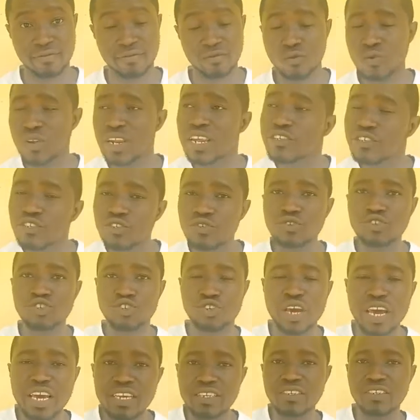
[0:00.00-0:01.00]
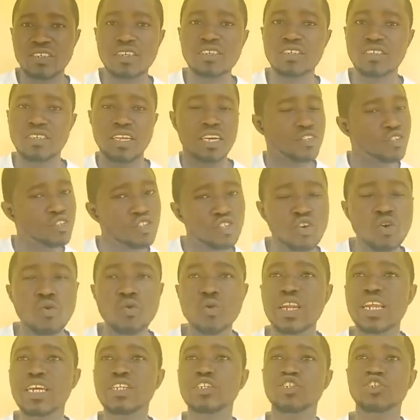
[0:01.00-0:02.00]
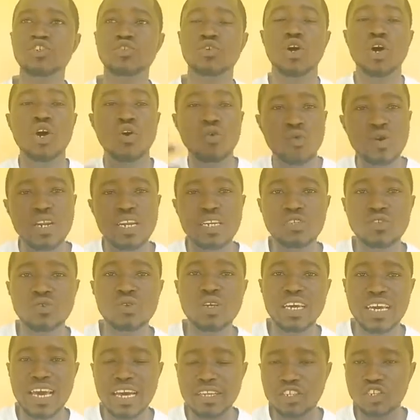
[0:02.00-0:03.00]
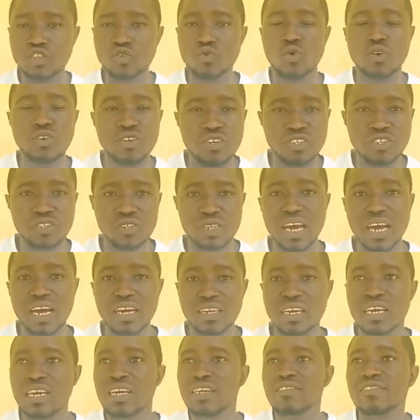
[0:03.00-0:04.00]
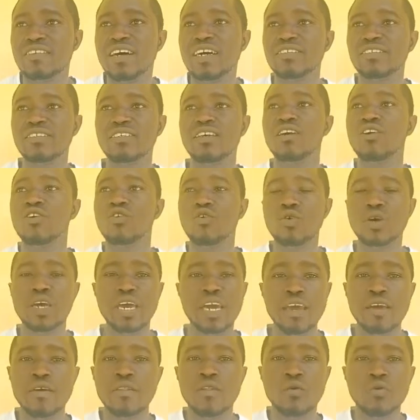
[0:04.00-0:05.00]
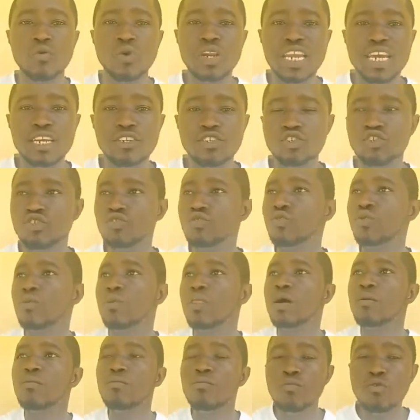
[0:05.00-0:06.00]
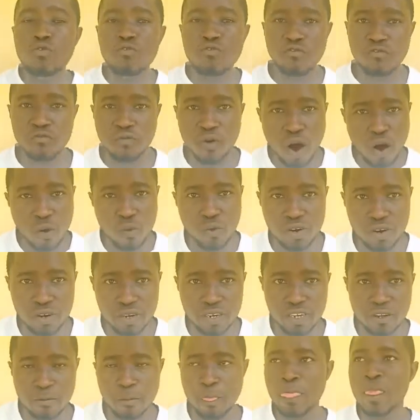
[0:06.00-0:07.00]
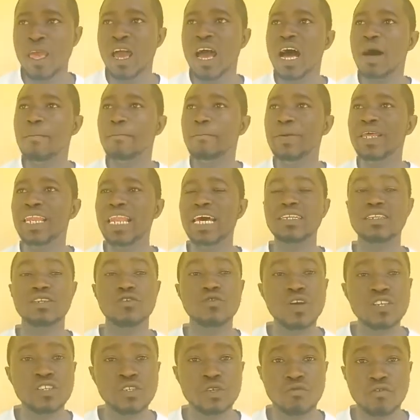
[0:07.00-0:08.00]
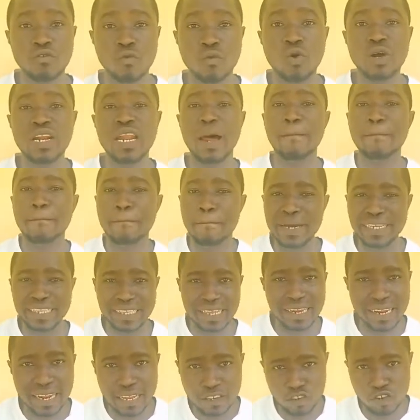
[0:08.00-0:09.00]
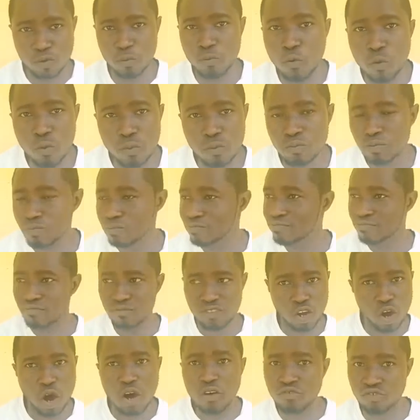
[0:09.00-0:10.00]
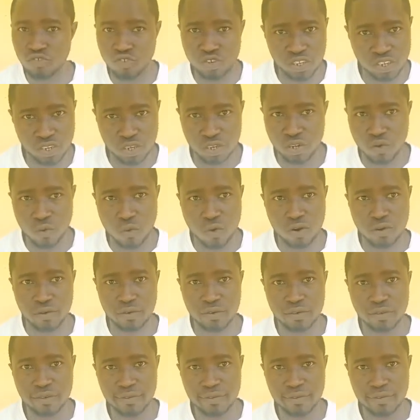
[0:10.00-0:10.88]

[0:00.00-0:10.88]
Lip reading: We need to change this status quo. We need to get to understand that, okay, we need to move forward and be like the rest of the world and better than some countries in the world.